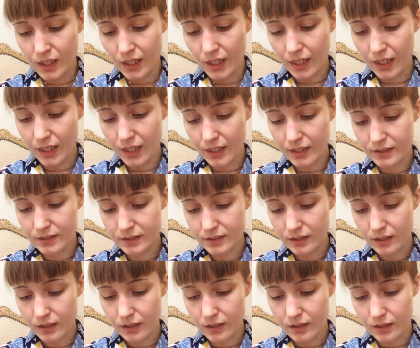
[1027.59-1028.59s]
And
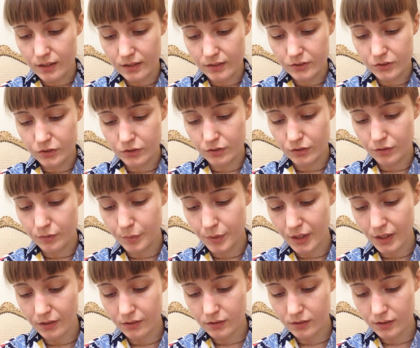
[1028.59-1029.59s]
so
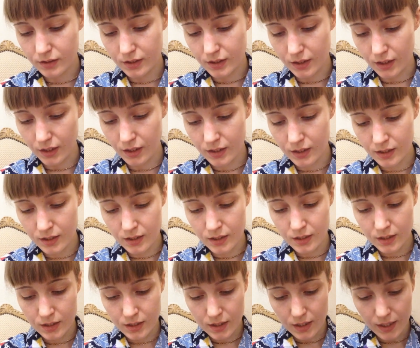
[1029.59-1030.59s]
apparently
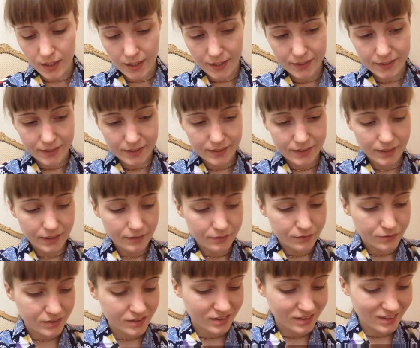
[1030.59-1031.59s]
I get
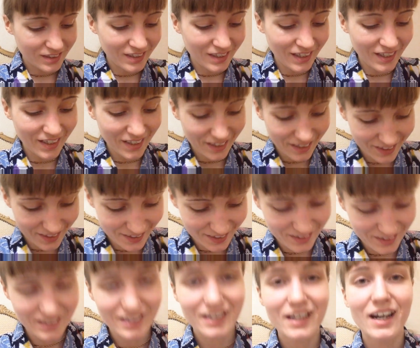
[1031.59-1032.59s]
gifts.
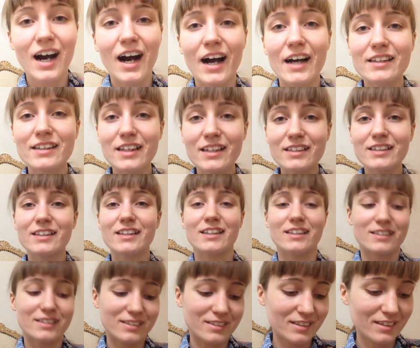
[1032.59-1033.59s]
I like
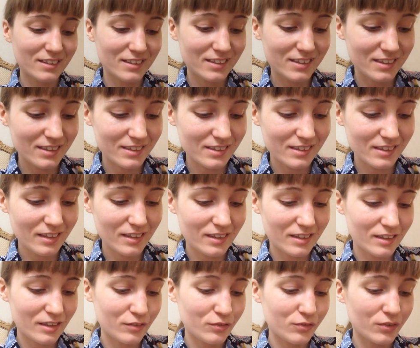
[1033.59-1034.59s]
this.
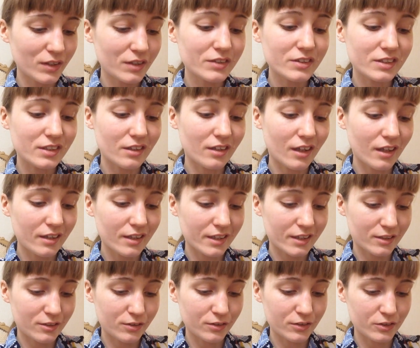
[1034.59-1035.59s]
It feels a lot
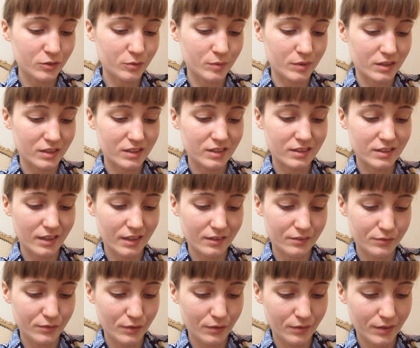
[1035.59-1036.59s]
like Christmas, because I
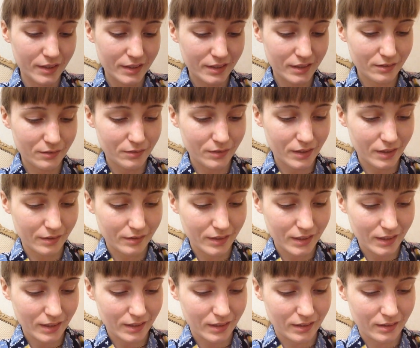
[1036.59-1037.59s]
have no idea what I'm
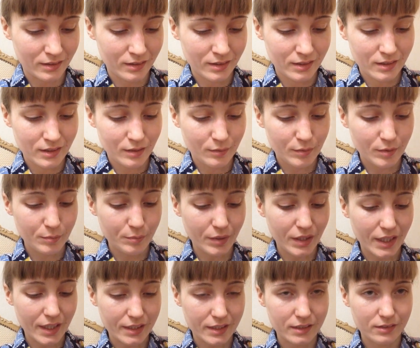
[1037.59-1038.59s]
getting. I'm
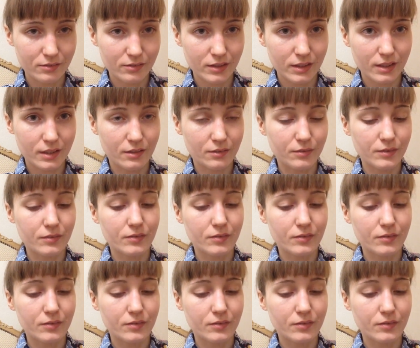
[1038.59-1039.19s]
packing it right now.